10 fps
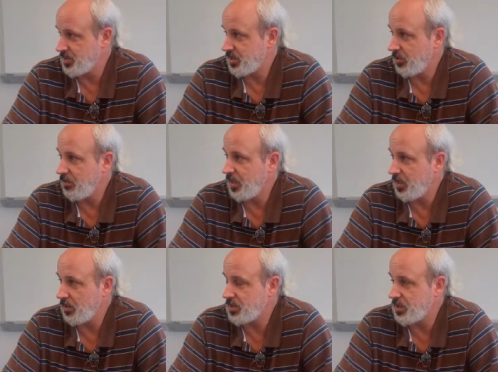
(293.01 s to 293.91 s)
so it made
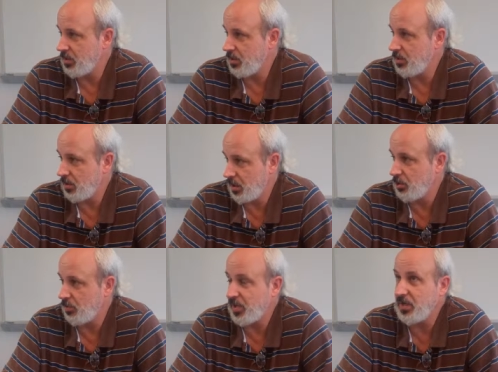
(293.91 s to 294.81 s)
it so that it
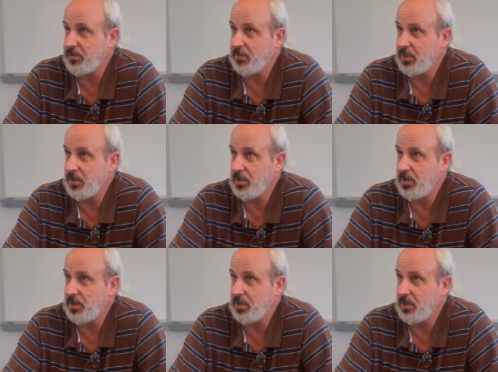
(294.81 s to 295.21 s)
could pay for